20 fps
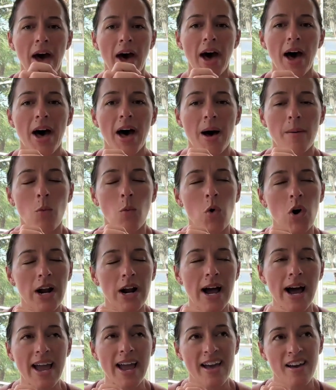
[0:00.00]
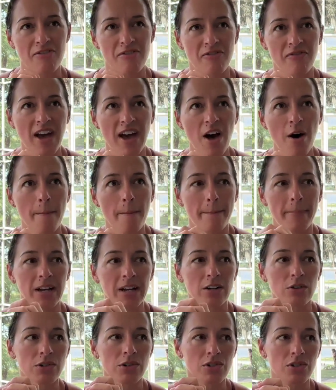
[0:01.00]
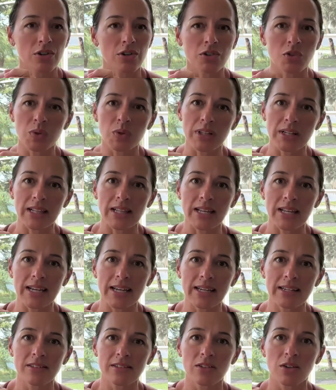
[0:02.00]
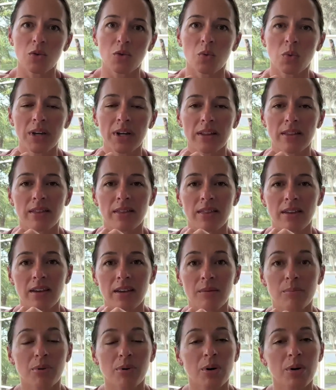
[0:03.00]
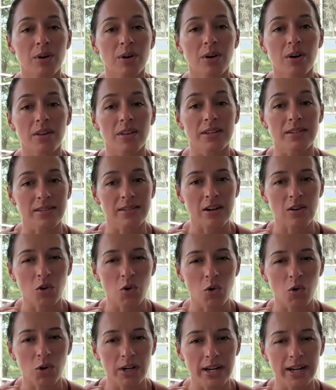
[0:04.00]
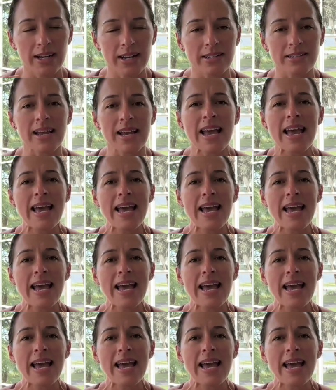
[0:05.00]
Where I have found better results with clients with the protocol that Cellcore does.